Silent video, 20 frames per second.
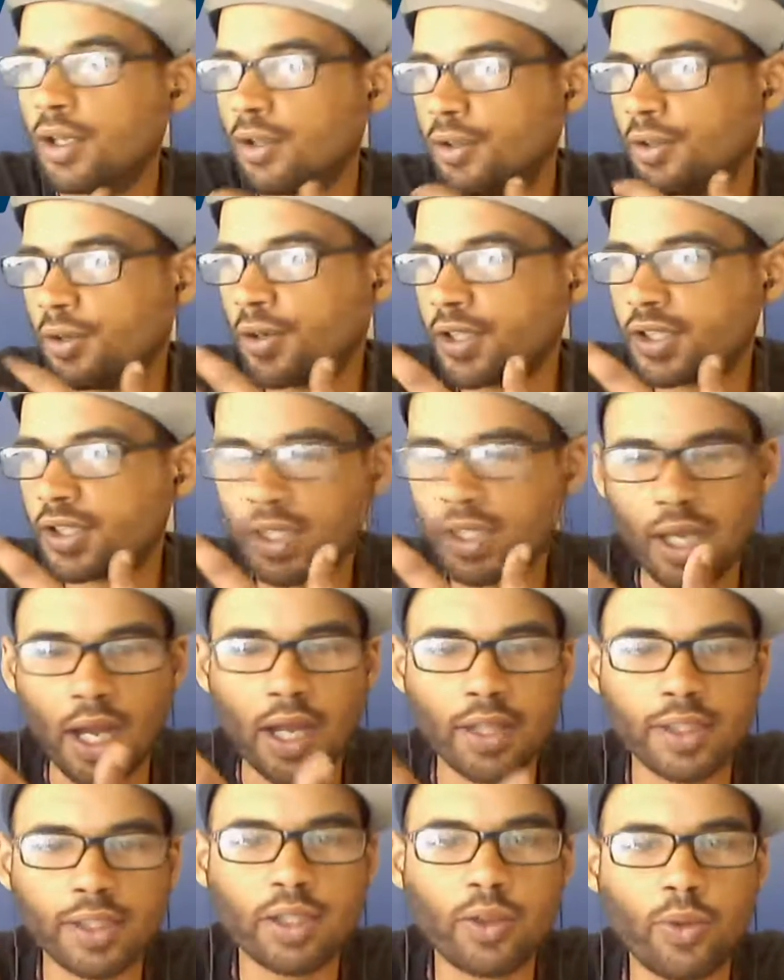There is a
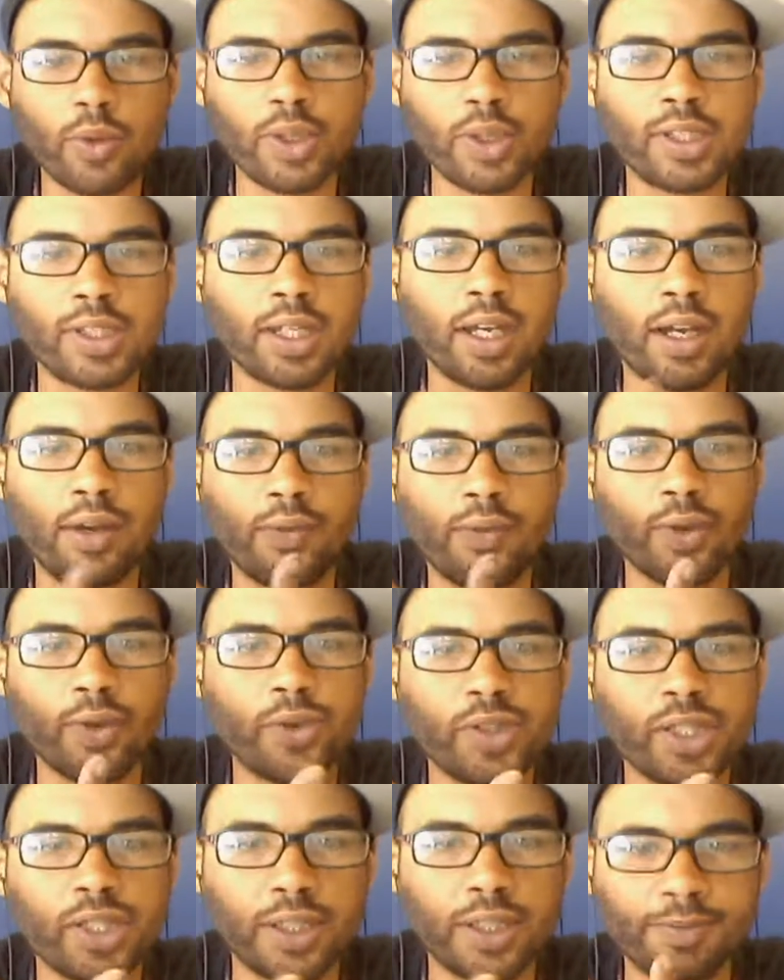consequence of
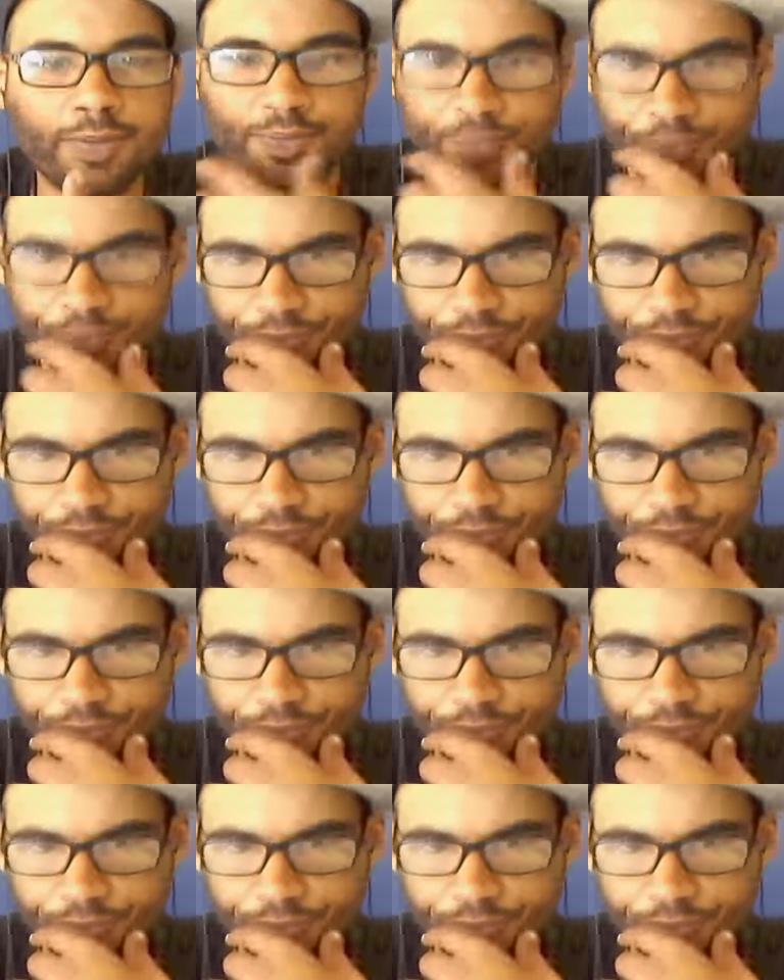losing